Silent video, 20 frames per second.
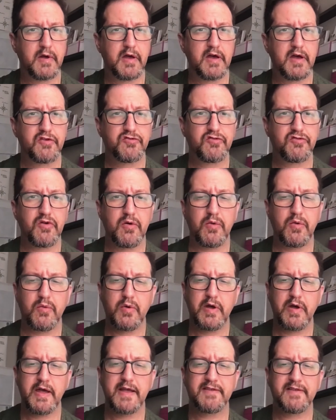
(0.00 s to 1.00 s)
So
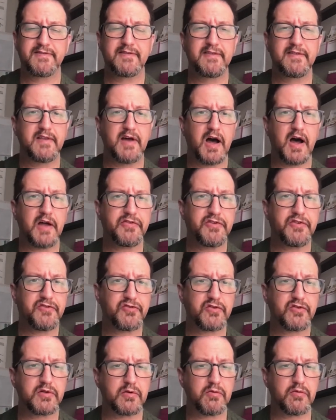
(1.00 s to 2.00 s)
it's not the
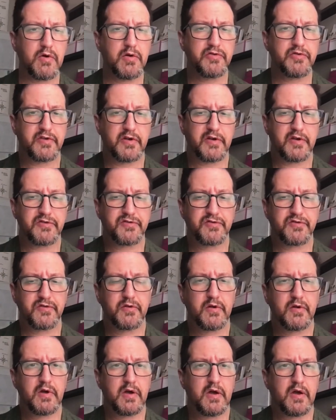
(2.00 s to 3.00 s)
sclerosis,
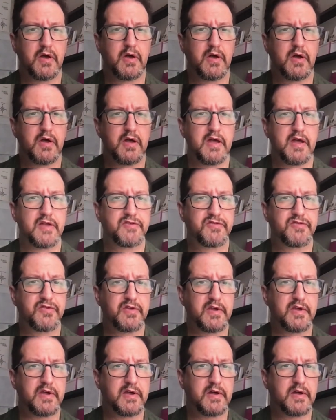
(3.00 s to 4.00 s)
it's
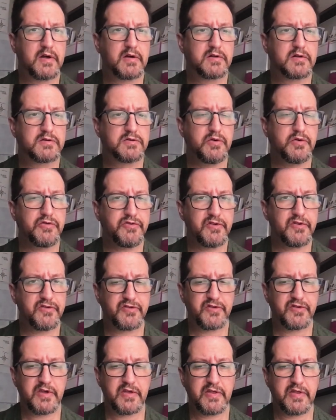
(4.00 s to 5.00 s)
the
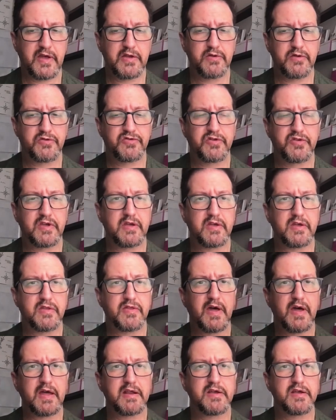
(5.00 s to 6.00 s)
lucency that you see
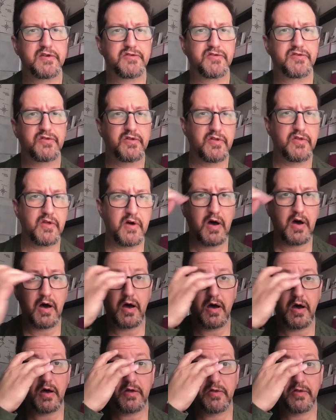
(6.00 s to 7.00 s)
that is
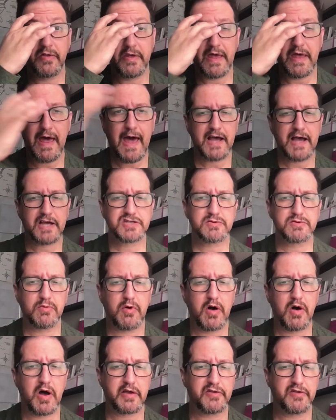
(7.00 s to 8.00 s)
the actual
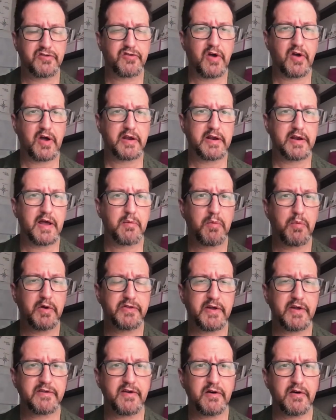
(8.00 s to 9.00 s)
Hawkins sign. And what
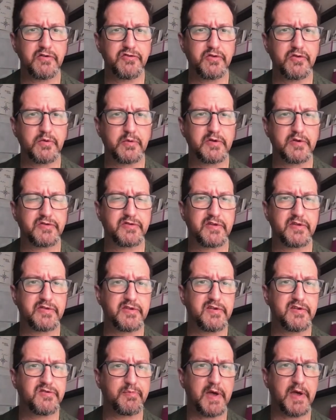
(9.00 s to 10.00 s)
that tells you is that
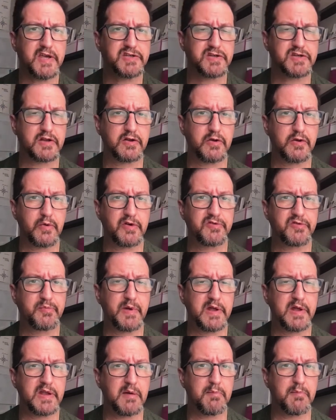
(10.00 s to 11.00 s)
this patient who has
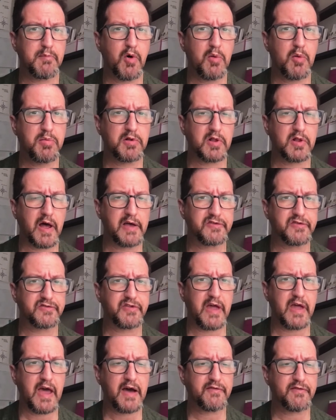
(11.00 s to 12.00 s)
been immobilized
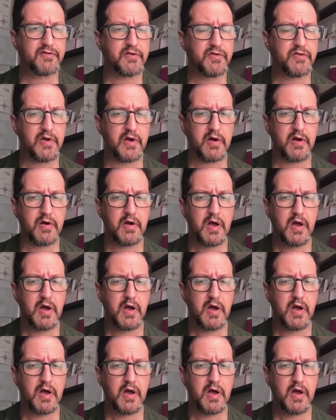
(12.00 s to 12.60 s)
after their